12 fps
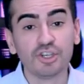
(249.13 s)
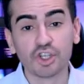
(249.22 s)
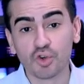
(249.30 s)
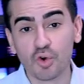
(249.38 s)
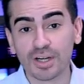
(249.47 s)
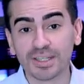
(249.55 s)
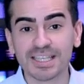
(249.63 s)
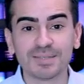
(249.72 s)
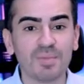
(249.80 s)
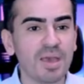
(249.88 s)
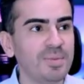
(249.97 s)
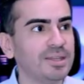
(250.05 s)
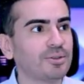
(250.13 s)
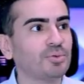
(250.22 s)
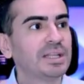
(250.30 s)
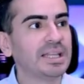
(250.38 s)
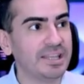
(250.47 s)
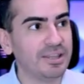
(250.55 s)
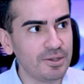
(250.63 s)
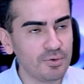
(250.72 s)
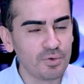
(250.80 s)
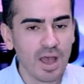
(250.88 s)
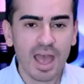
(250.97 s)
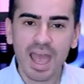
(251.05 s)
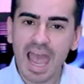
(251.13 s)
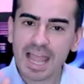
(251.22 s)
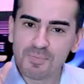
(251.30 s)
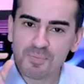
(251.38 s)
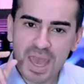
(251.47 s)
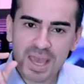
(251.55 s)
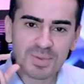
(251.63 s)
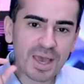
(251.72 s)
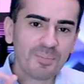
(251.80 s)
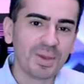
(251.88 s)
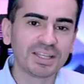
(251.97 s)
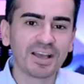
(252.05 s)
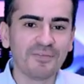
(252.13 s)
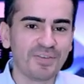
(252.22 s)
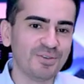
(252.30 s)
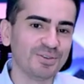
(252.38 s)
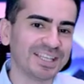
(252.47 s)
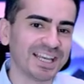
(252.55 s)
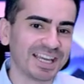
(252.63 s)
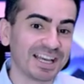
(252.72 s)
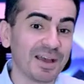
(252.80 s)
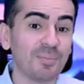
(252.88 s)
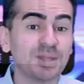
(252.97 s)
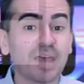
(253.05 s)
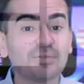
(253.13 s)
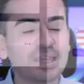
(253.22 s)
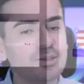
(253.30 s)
Sure, this may be totally new and maybe a bit confusing, but after